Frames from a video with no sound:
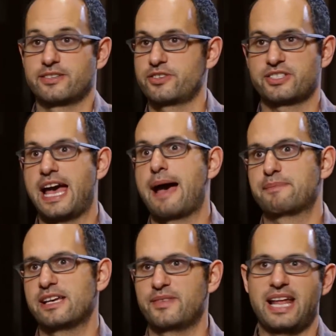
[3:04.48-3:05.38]
are just
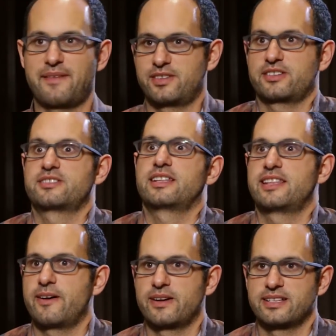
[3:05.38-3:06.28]
captive and have to just sit
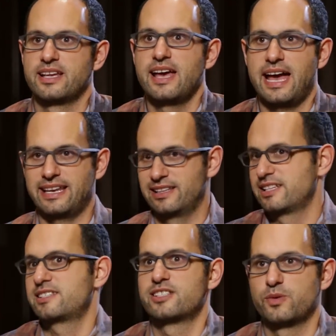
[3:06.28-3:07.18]
there and
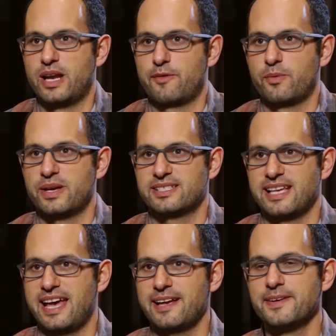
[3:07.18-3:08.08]
listen to whatever we
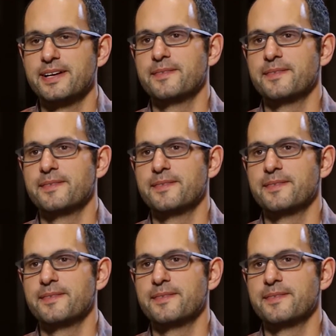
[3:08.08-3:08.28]
say,